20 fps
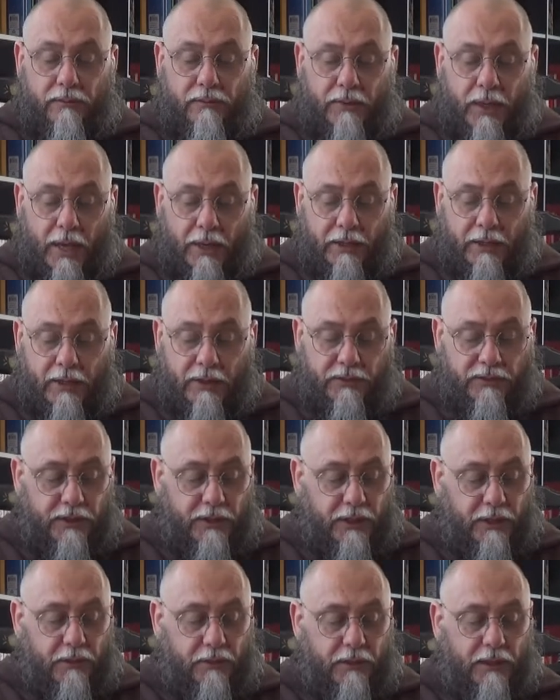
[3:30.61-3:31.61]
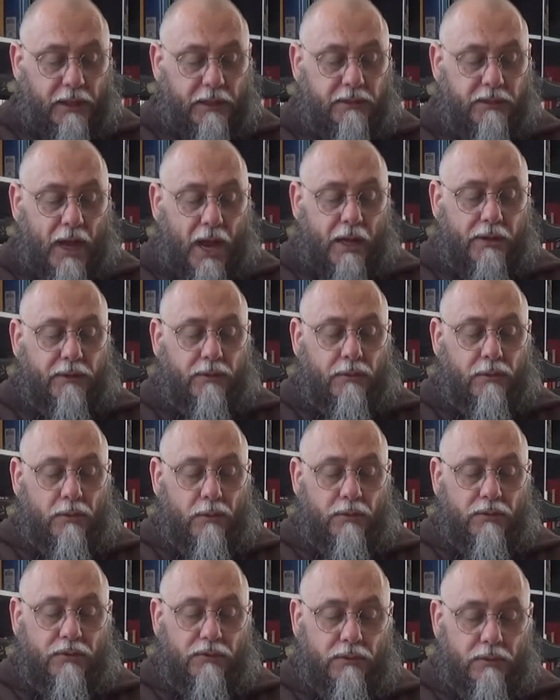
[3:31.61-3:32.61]
That is, he not
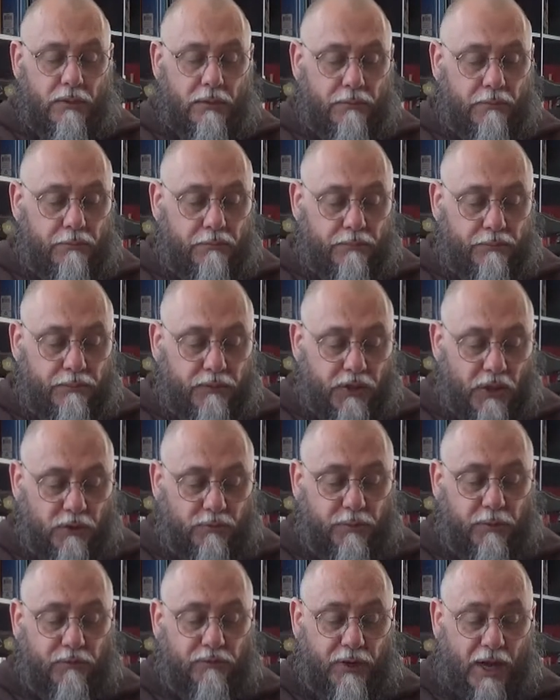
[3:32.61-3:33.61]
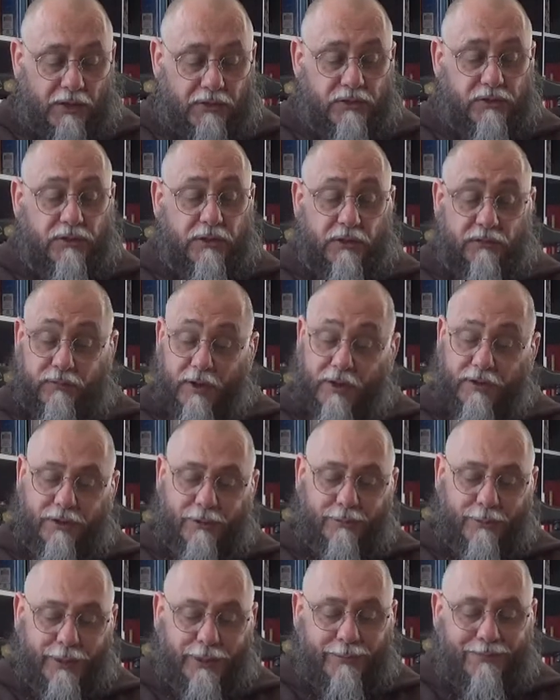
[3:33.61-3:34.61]
who just professes his faith
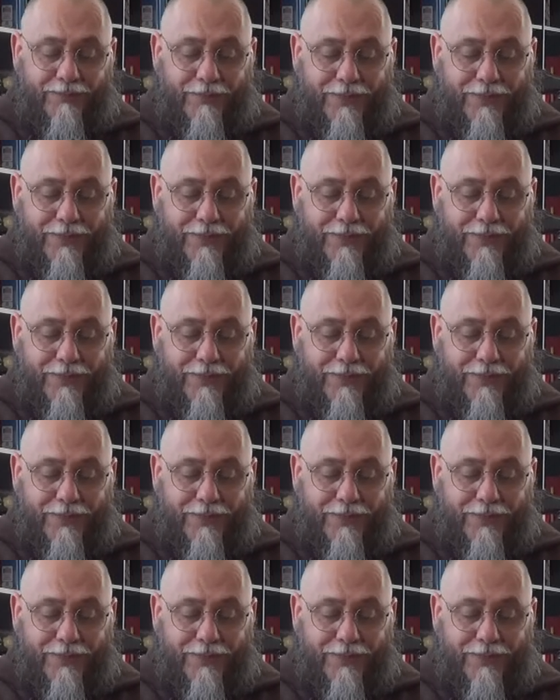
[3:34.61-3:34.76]
in me